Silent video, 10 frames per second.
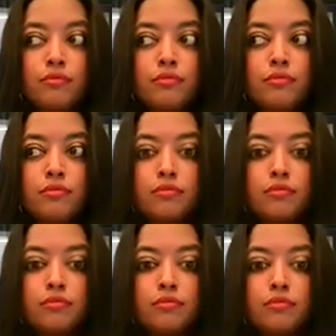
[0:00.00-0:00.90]

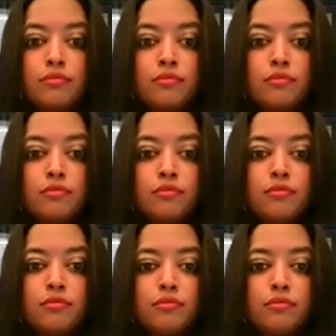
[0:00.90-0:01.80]

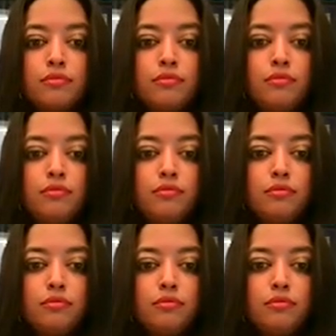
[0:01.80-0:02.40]
(silent)